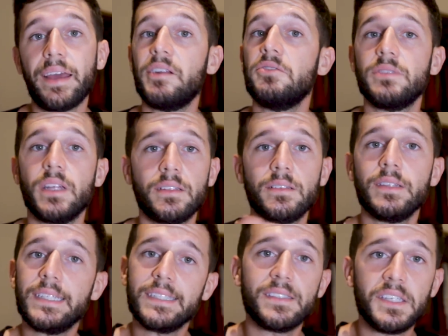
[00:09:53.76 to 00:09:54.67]
I know that
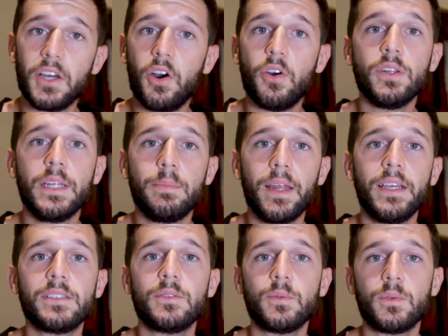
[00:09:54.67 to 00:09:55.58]
this is the only
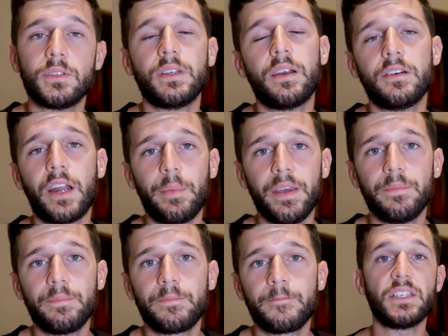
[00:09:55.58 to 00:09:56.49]
place where they're gonna
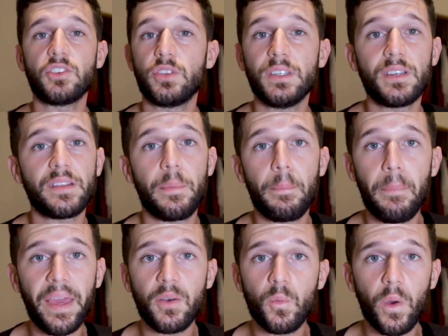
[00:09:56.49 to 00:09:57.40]
be. So these are the
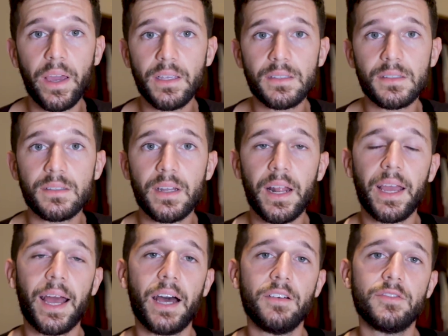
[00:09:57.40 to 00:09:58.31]
main ways that I
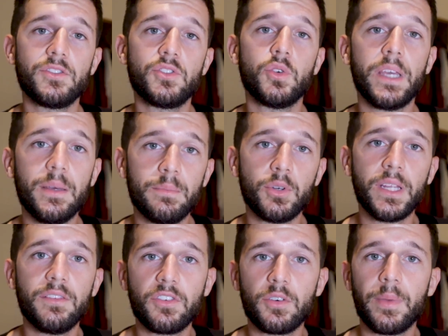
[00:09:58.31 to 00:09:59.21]
have to
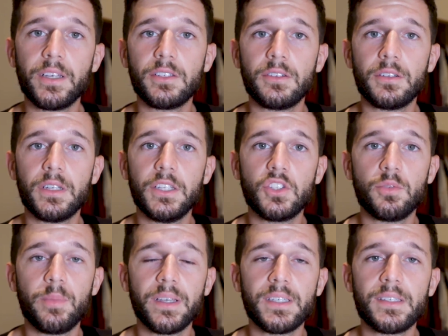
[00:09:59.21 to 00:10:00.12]
input information
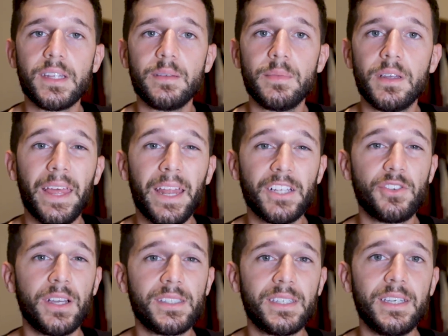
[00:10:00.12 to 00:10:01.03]
into my system. And as
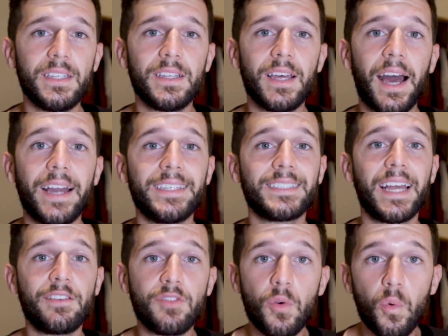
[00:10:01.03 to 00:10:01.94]
you can see, I just
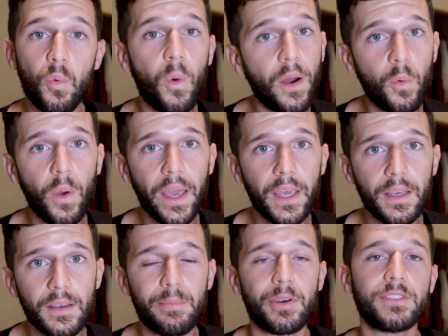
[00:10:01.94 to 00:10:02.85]
have one
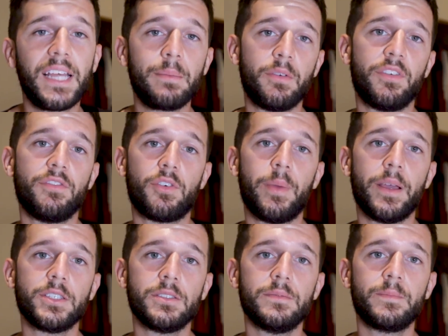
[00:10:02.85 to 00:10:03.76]
way per type of
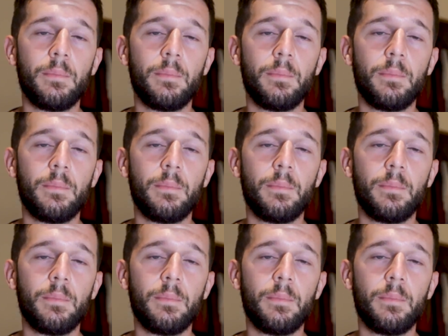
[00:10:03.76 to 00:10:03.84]
information.